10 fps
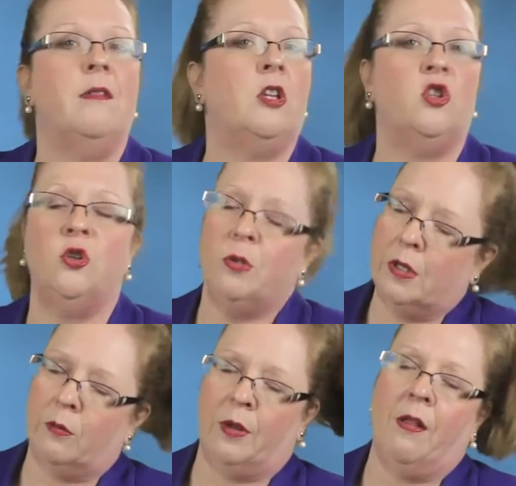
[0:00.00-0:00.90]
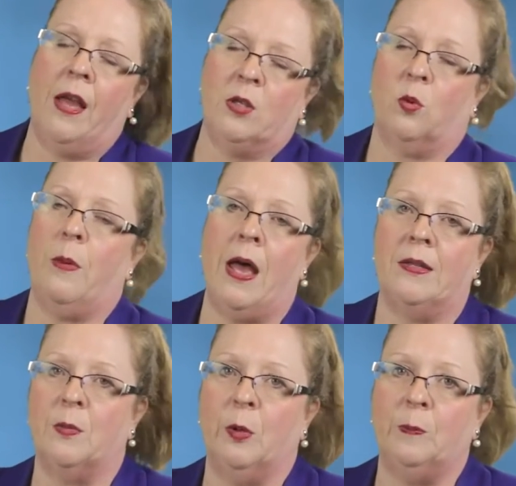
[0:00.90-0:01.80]
that you didn't realize were
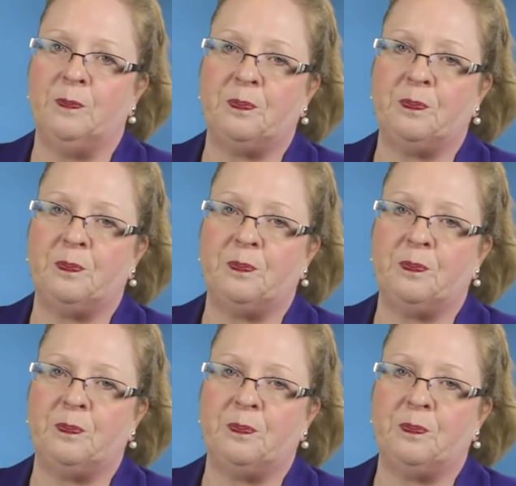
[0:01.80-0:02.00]
possible.